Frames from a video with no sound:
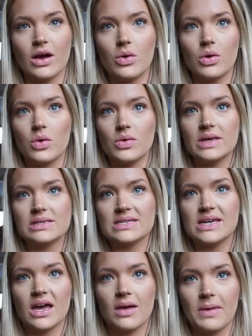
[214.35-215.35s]
Oh no, is
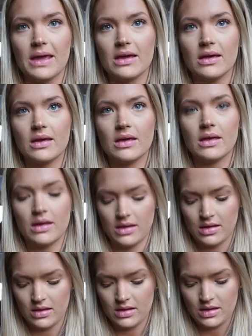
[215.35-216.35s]
he coming?
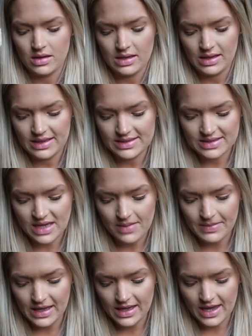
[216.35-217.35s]
He's
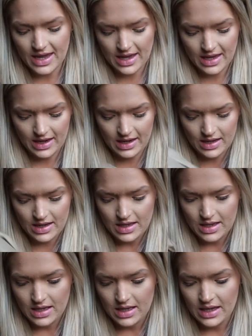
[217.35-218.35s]
coming again.
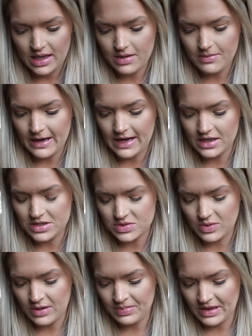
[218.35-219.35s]
Here, Benny, do
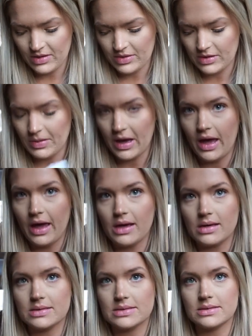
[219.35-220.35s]
you want to play with the box?